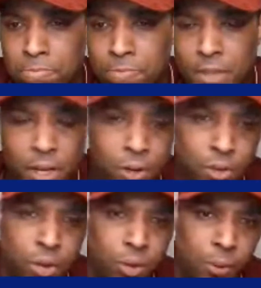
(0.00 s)
I don't
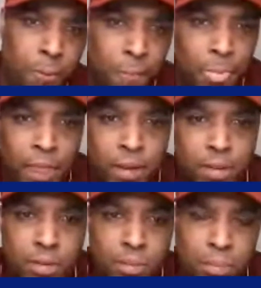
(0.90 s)
know.
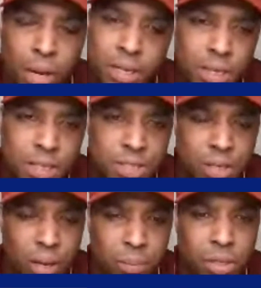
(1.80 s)
But it's not,
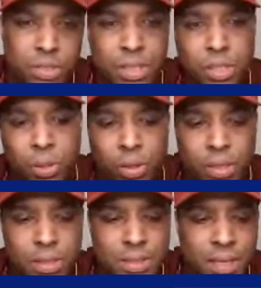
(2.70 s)
because then you look at,
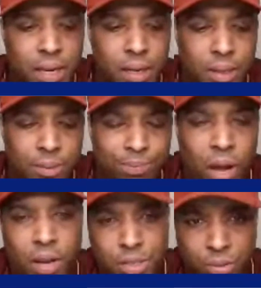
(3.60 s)
say,
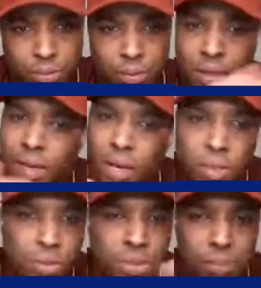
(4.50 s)
Arsenal.
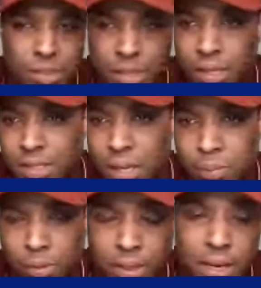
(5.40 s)
I use them as an
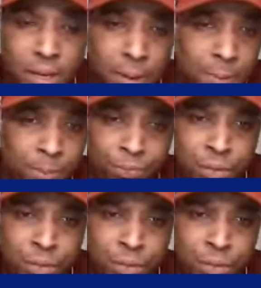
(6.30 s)
example again.